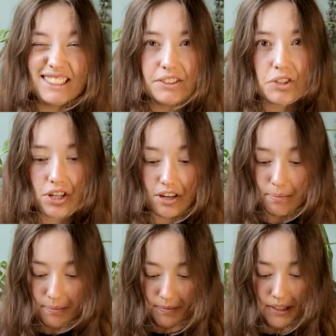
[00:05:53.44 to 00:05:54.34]
need to
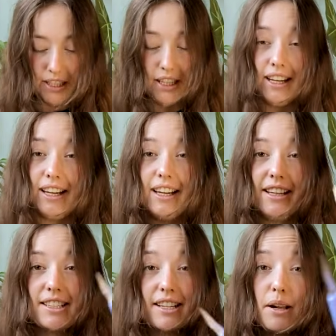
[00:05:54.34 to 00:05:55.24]
sharpen,
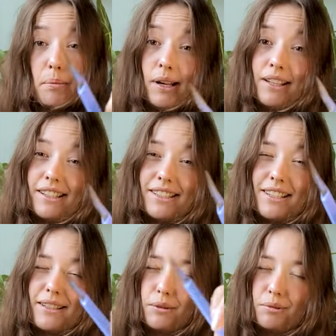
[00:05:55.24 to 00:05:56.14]
a scalpel that
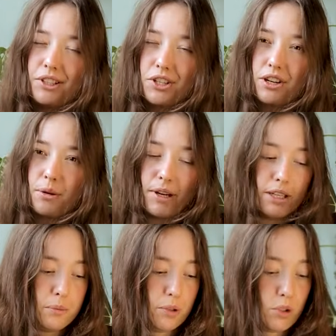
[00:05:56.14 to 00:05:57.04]
is not really sharp
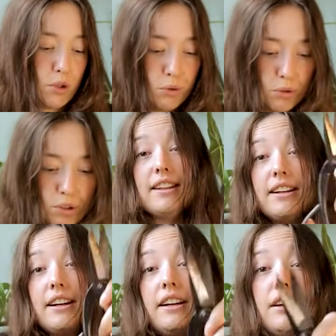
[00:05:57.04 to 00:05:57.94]
anymore too, and
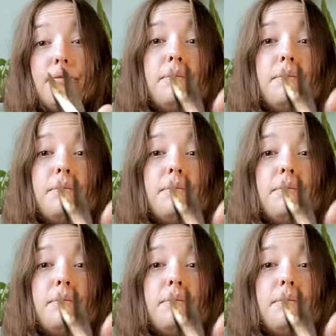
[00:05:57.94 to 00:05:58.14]
then I have